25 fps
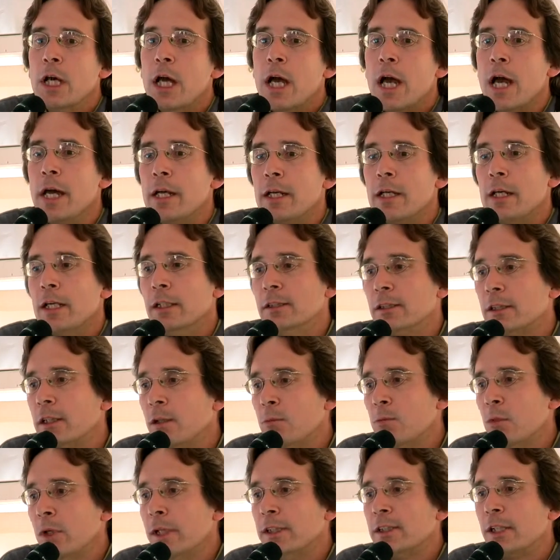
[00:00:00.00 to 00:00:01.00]
And in
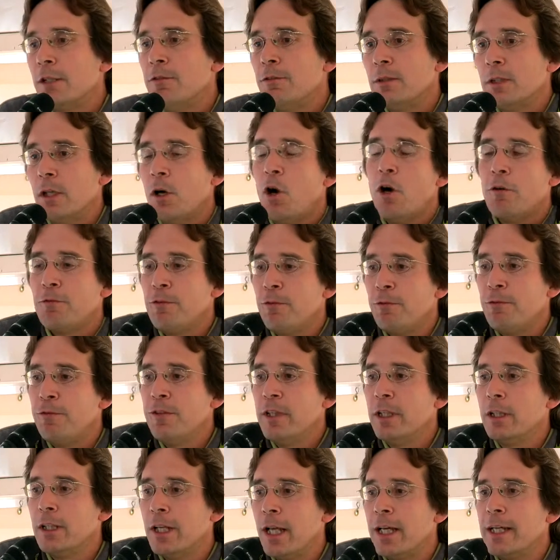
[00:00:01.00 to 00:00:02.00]
some ways, I often
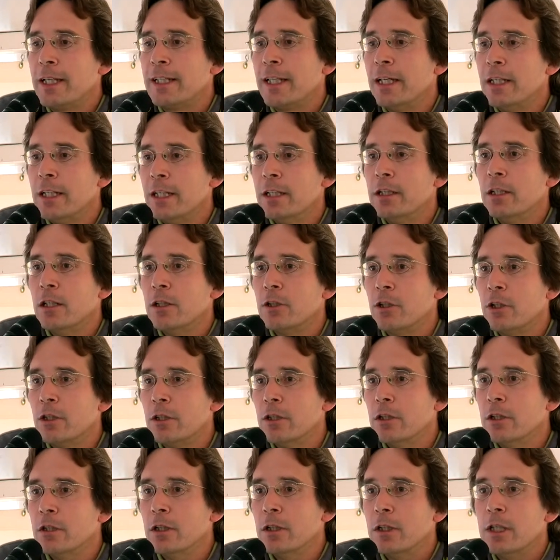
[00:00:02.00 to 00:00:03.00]
feel like that little
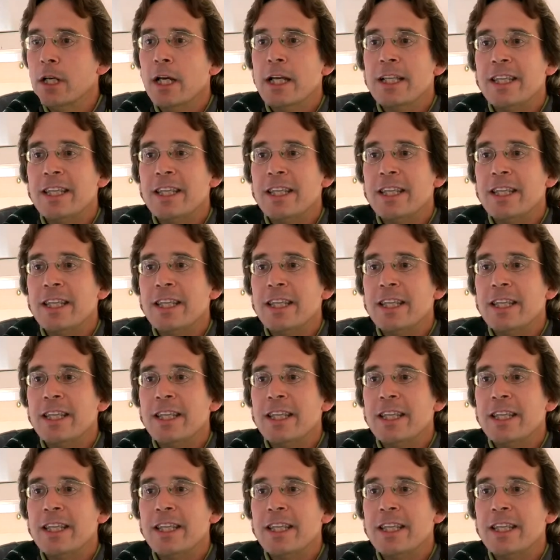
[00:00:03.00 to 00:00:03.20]
girl,